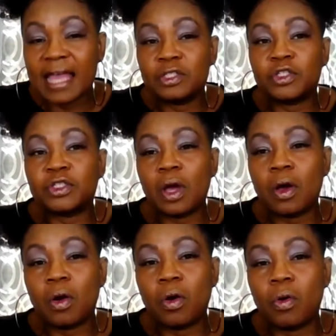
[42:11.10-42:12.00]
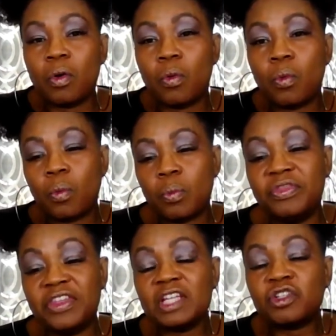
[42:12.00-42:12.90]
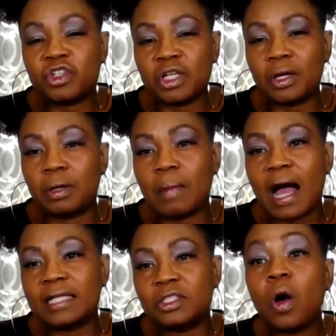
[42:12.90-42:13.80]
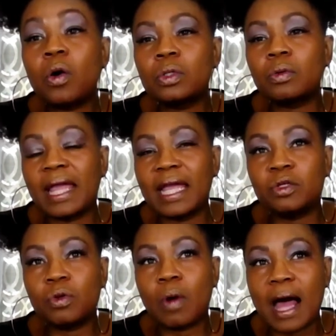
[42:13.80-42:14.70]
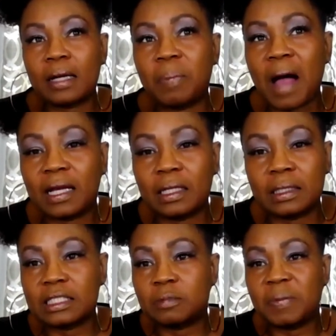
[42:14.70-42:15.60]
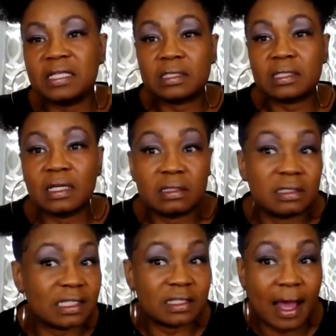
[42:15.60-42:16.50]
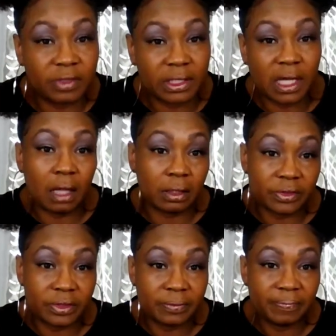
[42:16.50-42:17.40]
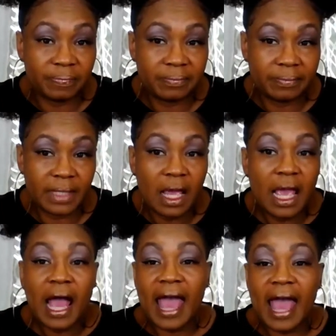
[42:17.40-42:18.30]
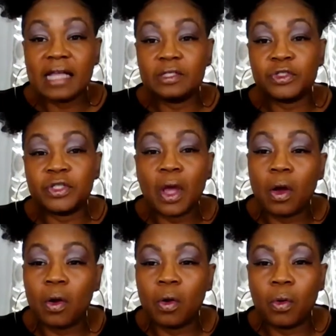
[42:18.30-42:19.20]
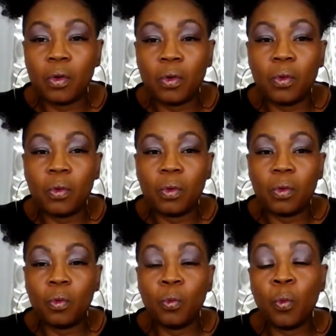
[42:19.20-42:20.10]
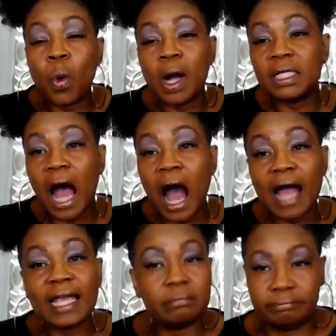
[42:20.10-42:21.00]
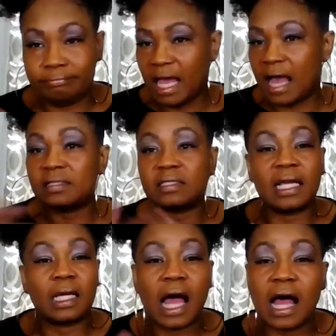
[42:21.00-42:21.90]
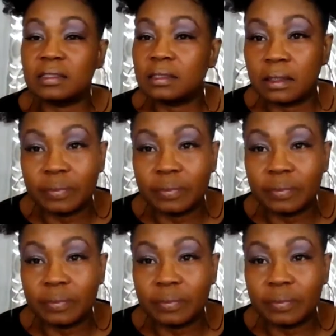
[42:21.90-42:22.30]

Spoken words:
And so this year, my total annual out-of-pocket expense is $6,000. And so what I stay in constant